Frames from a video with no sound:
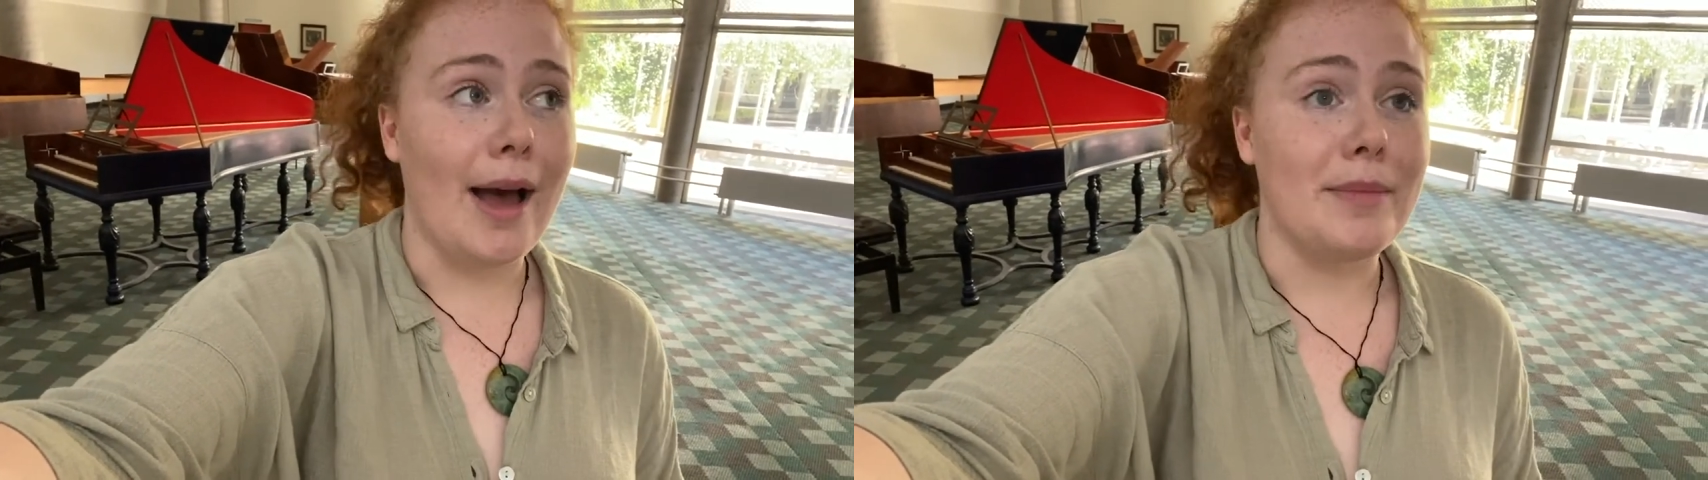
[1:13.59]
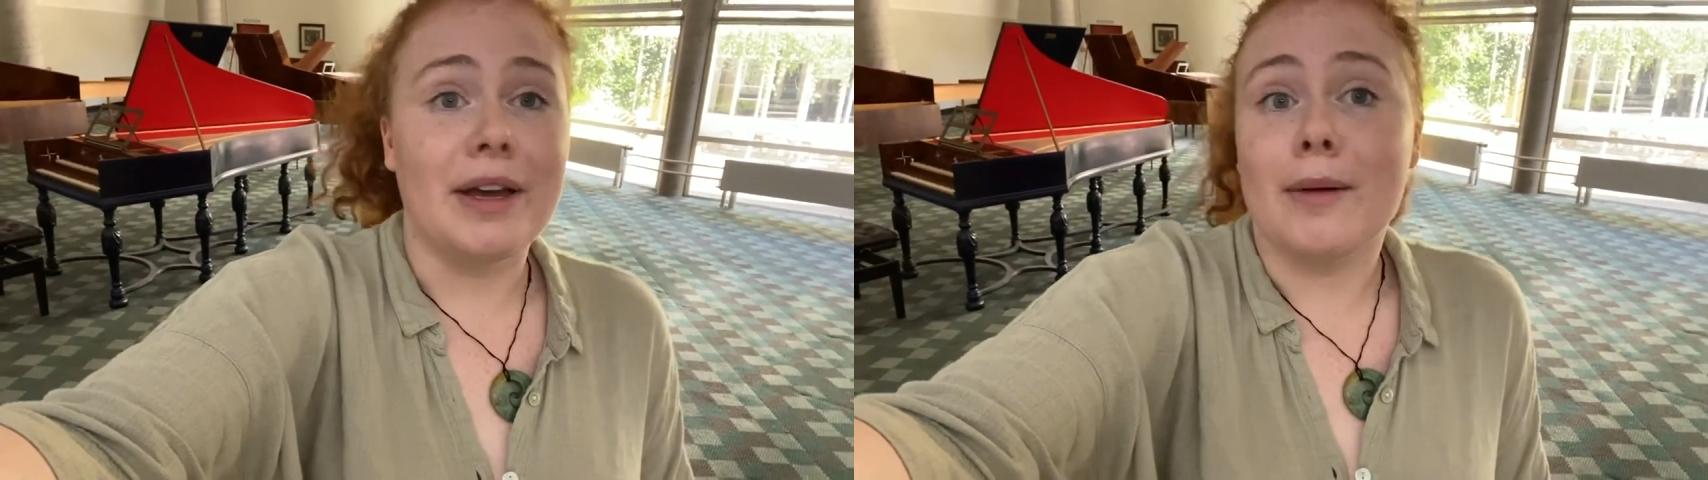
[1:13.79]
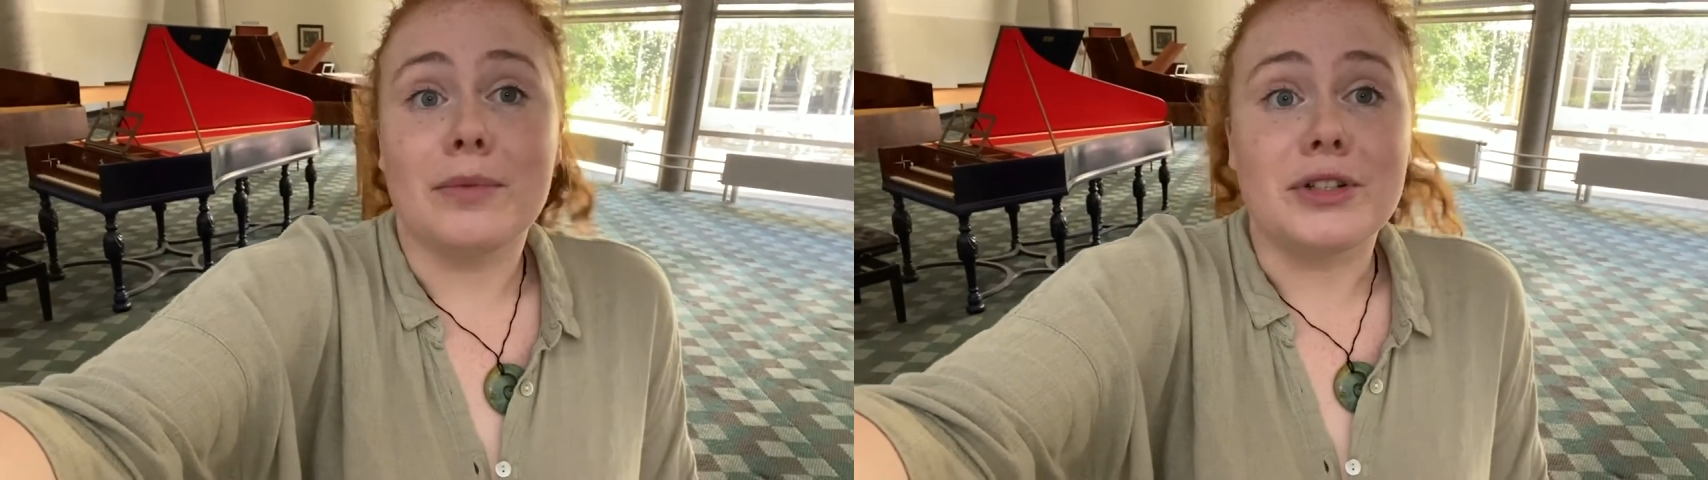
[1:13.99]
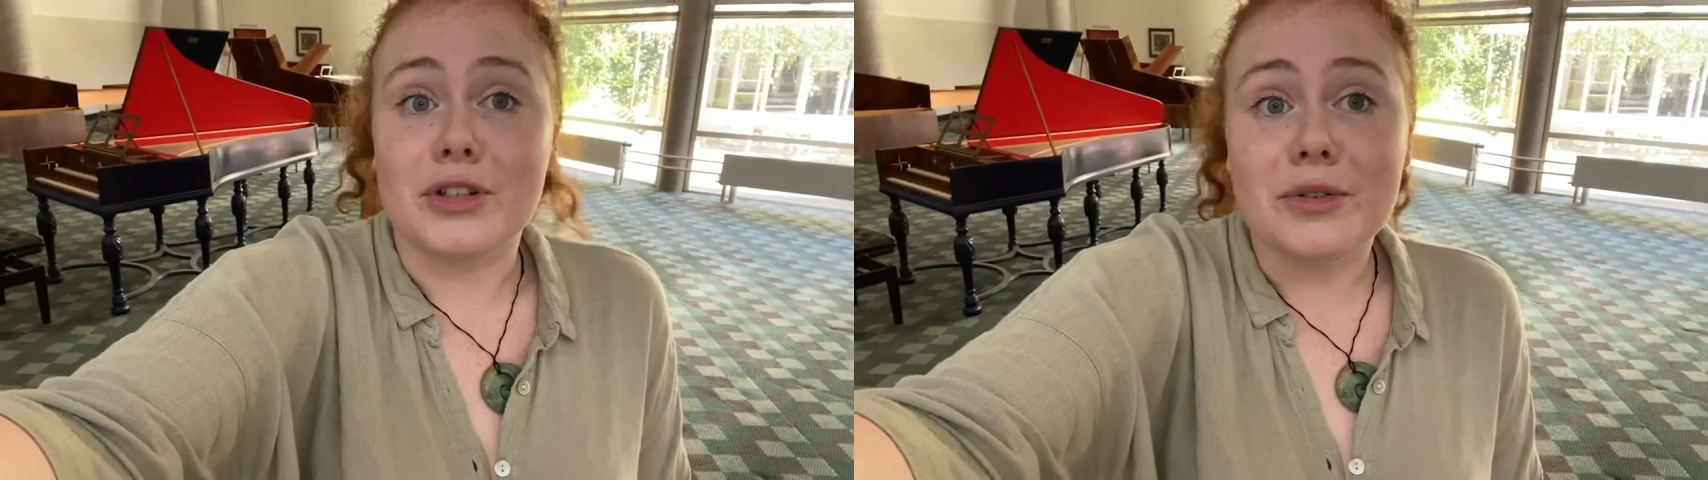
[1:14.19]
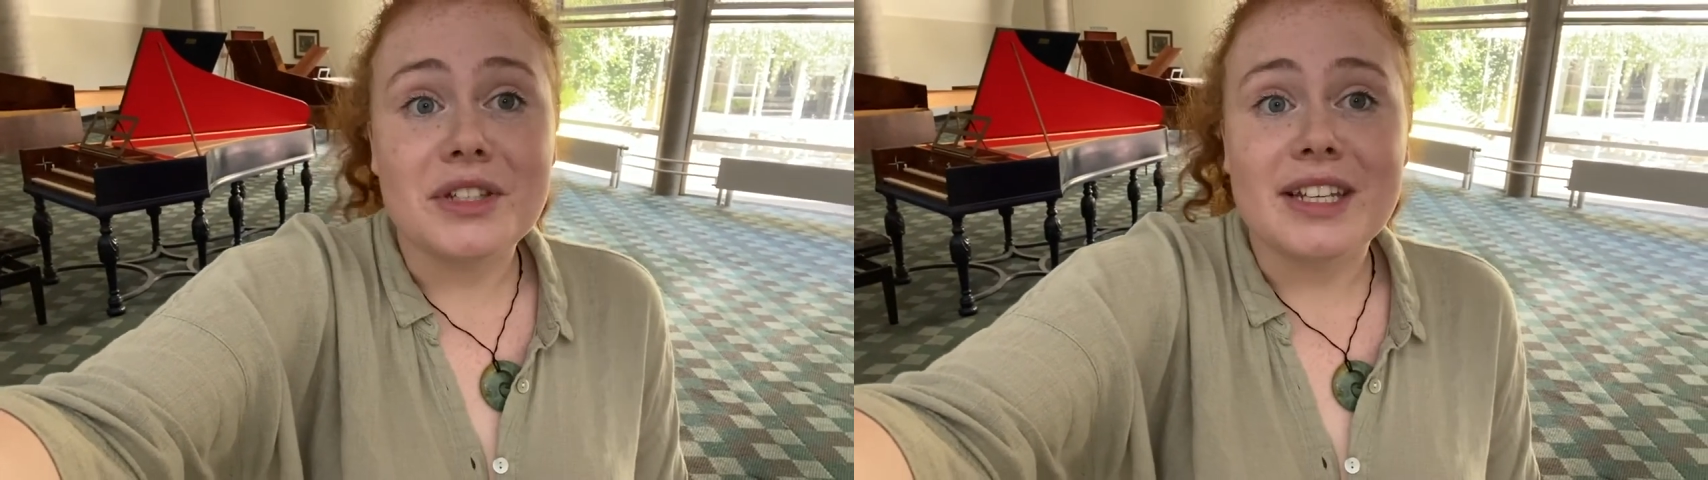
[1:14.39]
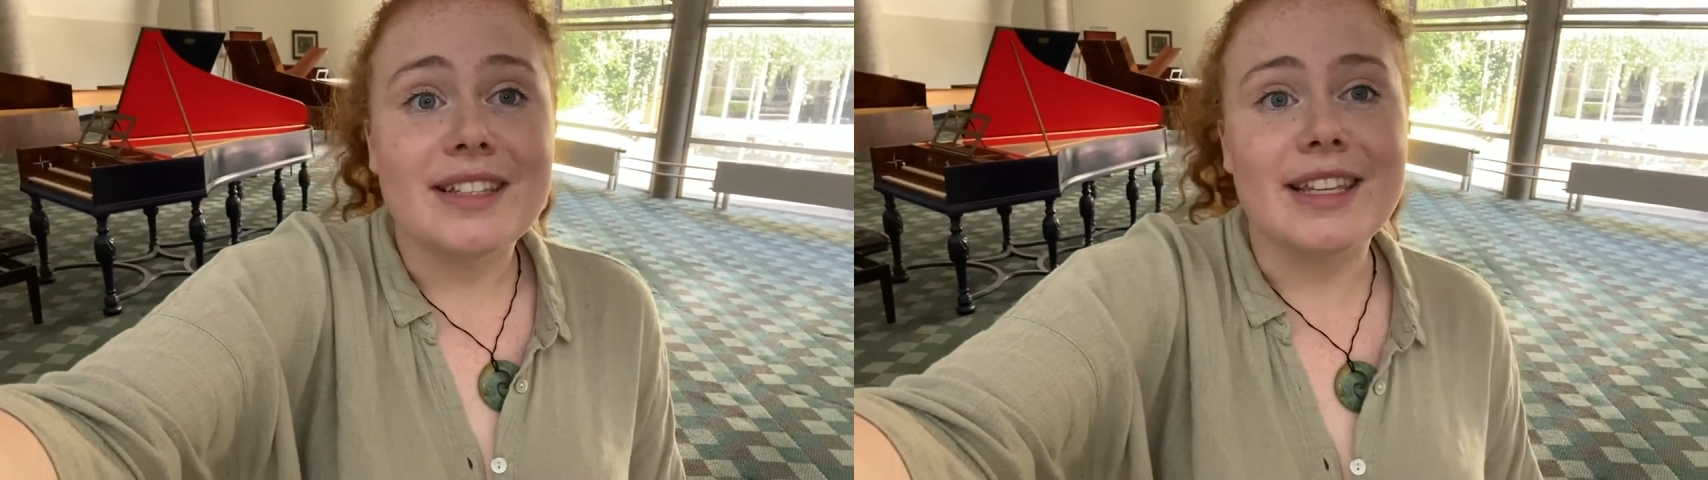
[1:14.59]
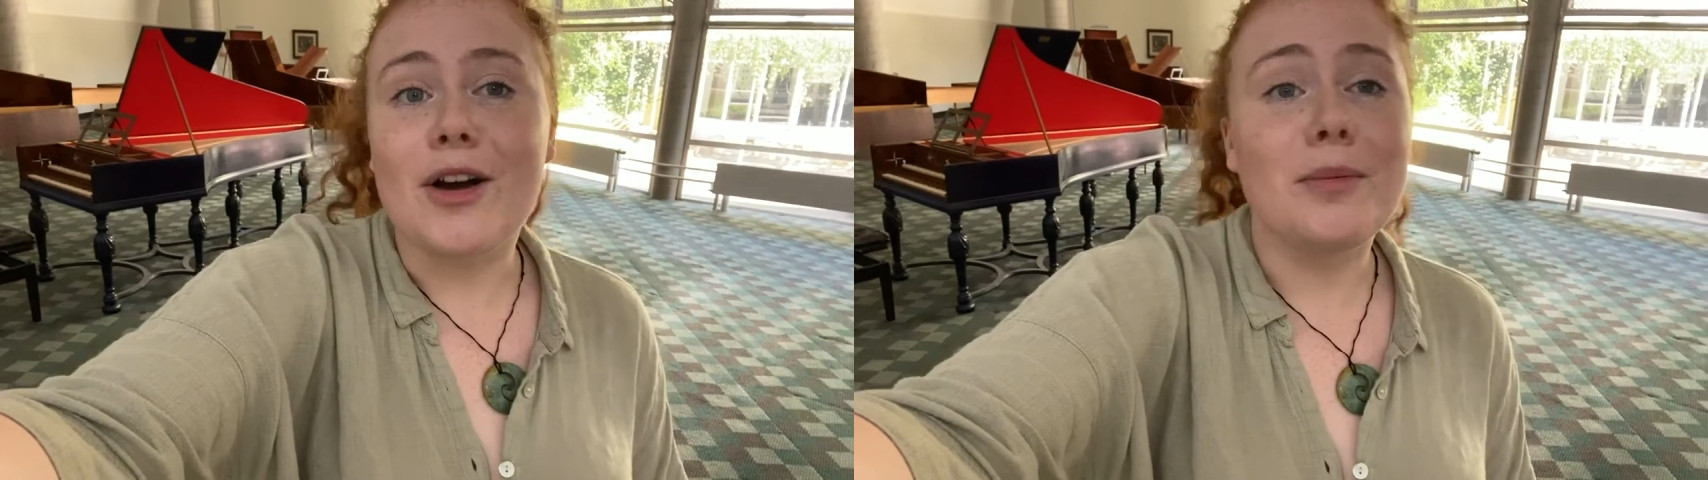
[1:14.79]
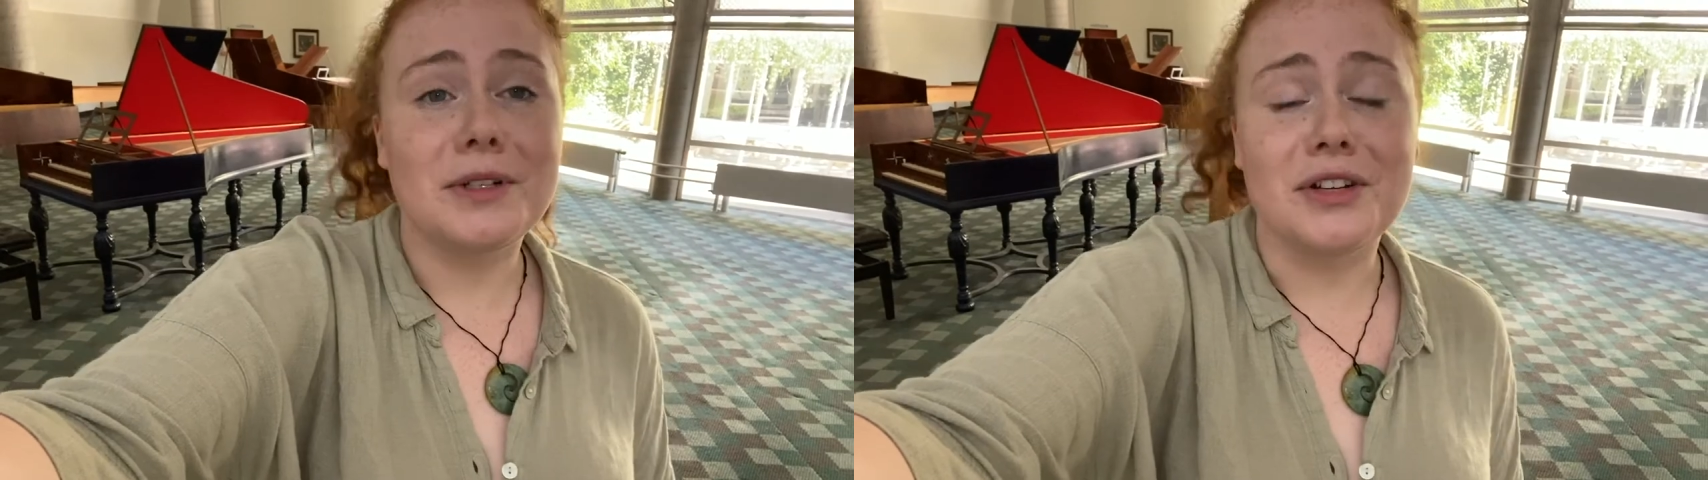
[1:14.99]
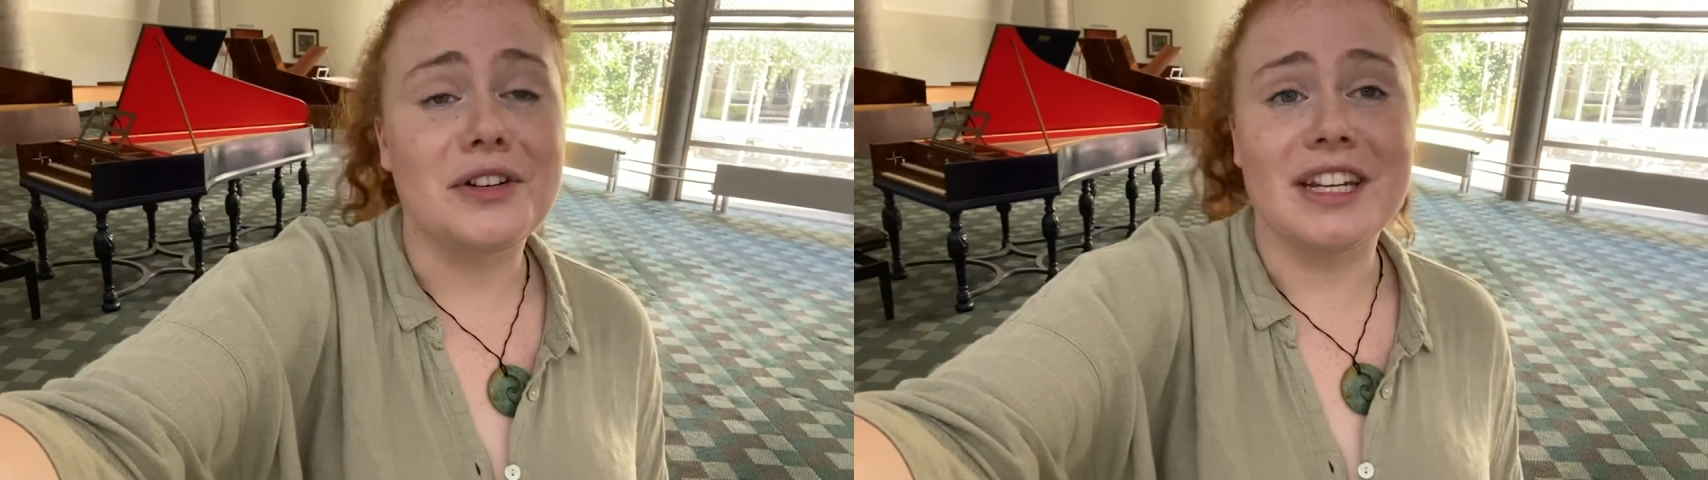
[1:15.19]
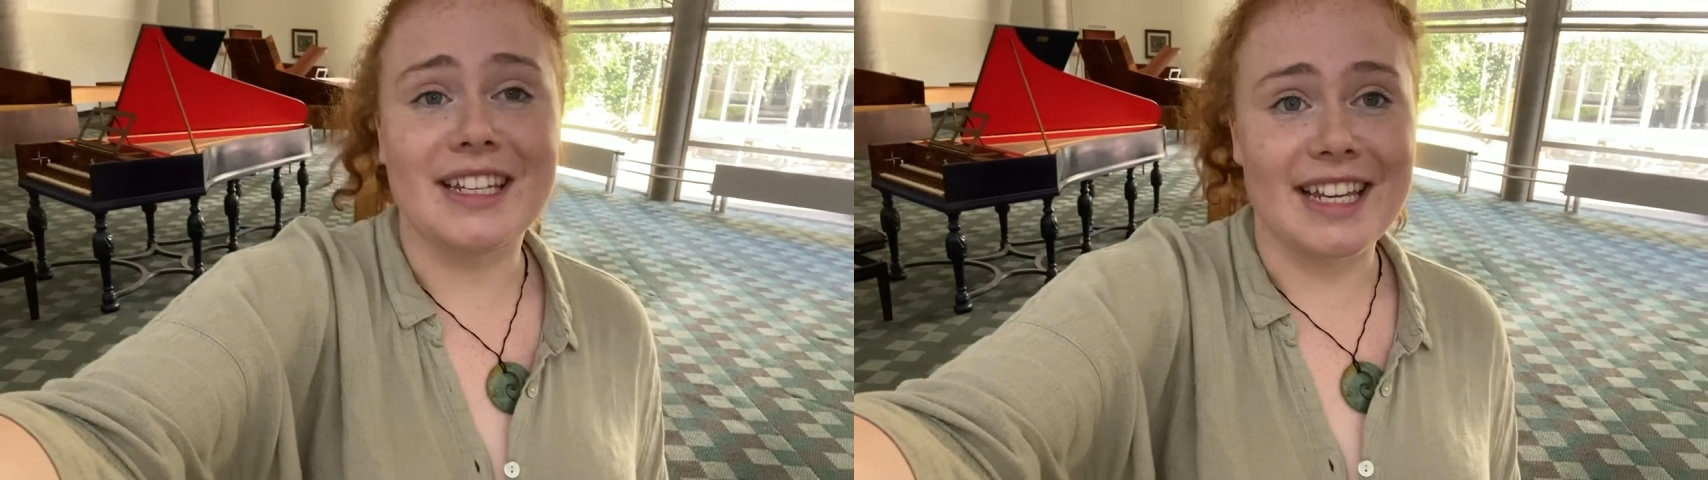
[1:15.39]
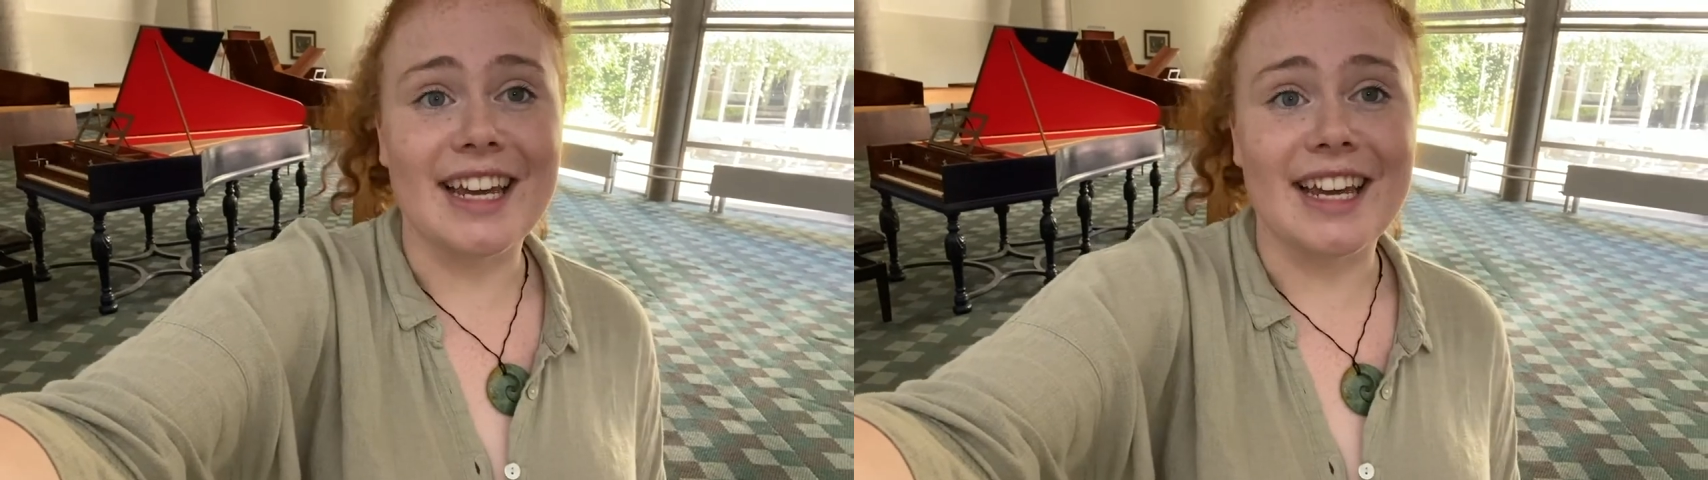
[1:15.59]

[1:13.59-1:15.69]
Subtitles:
become producers. The opportunities are